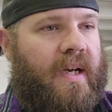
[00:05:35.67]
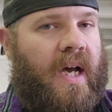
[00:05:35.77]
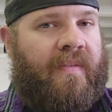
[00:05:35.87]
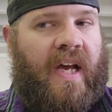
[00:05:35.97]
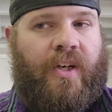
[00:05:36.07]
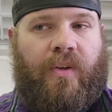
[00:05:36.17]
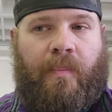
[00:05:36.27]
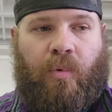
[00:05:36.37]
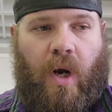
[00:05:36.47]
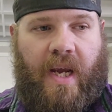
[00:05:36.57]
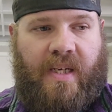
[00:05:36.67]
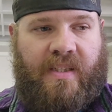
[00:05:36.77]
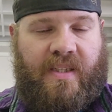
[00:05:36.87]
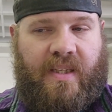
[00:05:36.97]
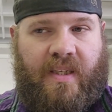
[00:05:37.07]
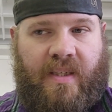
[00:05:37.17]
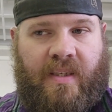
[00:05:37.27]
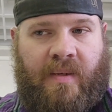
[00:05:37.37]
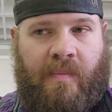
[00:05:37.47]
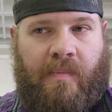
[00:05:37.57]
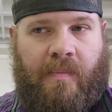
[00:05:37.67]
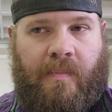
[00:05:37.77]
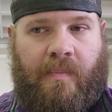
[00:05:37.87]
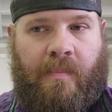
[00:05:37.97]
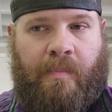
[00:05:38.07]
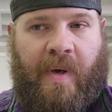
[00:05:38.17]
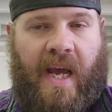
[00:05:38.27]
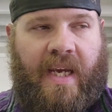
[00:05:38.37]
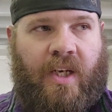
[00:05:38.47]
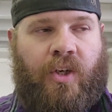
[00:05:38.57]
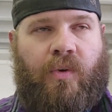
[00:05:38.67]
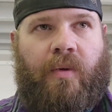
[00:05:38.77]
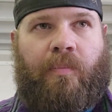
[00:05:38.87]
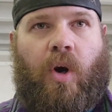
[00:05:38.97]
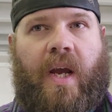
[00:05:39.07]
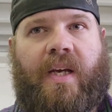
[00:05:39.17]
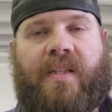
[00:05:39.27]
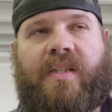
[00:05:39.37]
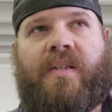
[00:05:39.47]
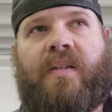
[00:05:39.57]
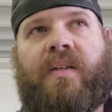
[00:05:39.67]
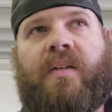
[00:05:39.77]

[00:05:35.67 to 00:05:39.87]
I've got to do the brakes, but I can do the brakes.